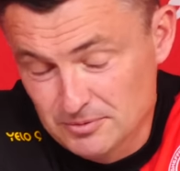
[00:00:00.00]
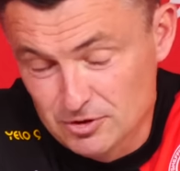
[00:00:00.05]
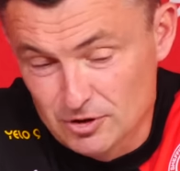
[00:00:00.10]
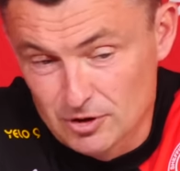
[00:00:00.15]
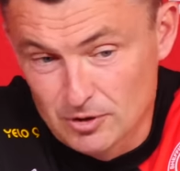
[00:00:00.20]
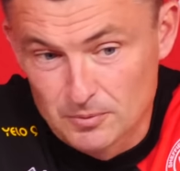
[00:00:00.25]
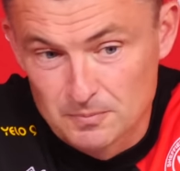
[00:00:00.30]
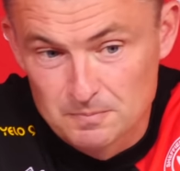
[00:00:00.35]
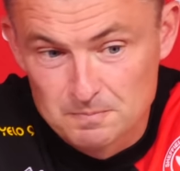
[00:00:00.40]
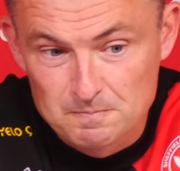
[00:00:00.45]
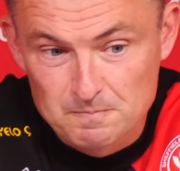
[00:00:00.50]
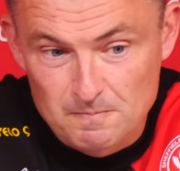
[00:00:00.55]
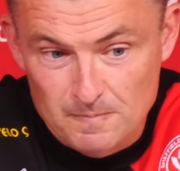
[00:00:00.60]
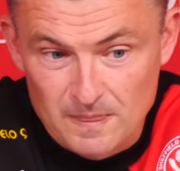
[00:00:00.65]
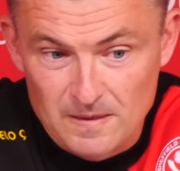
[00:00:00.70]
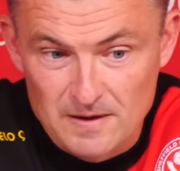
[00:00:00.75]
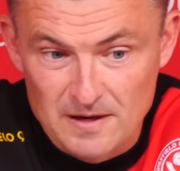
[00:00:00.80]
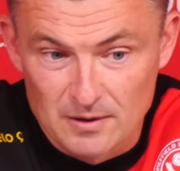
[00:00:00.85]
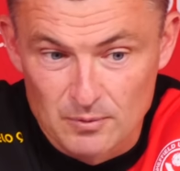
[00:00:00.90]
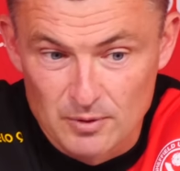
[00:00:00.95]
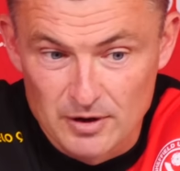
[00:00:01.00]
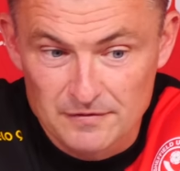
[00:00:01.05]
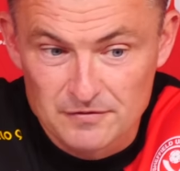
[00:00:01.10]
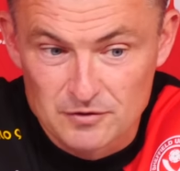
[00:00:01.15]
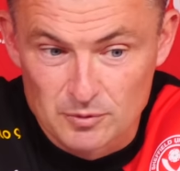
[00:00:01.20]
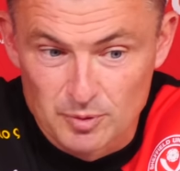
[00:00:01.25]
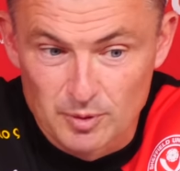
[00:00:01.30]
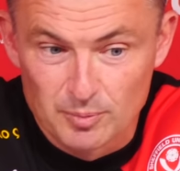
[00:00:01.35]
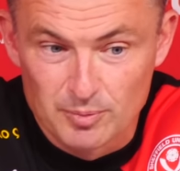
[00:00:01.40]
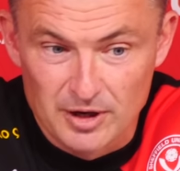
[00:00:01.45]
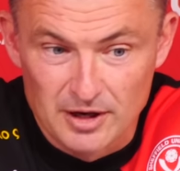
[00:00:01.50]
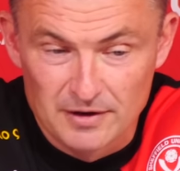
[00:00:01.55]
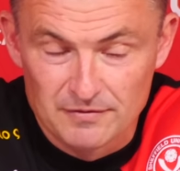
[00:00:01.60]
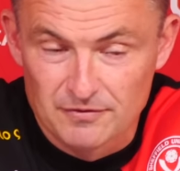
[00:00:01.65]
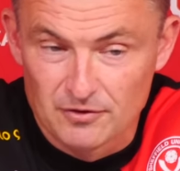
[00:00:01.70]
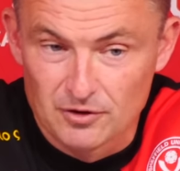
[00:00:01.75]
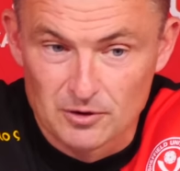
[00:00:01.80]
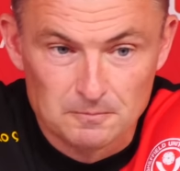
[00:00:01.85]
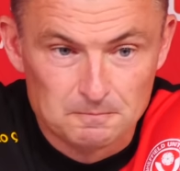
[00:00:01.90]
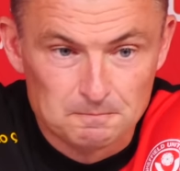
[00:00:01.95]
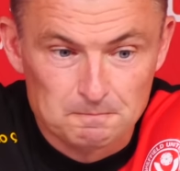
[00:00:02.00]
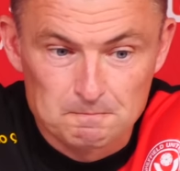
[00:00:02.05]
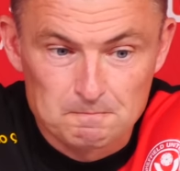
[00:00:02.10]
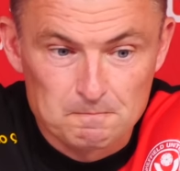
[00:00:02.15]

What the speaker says: So, yeah, we have to prepare for,